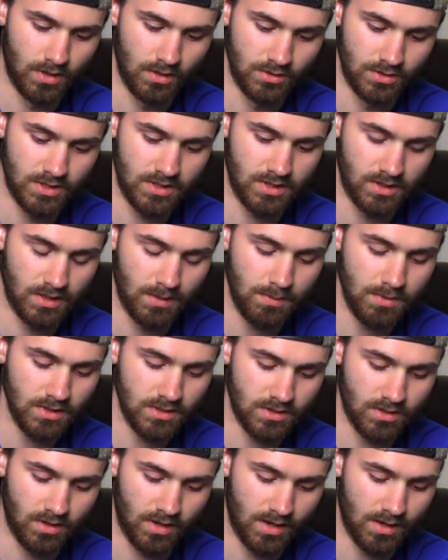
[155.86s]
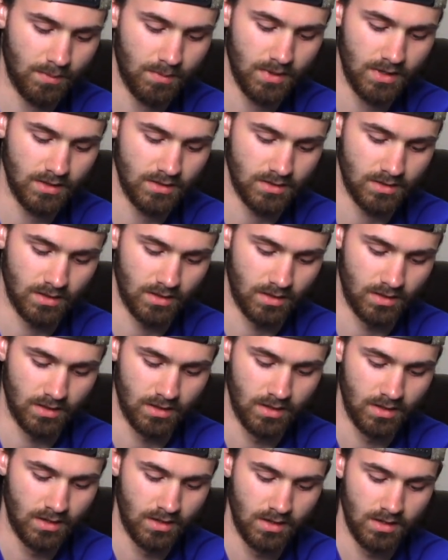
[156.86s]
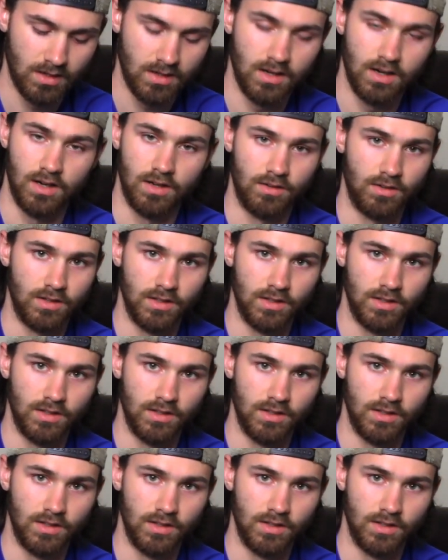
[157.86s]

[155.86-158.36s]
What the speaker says: Just lipless crankbaits are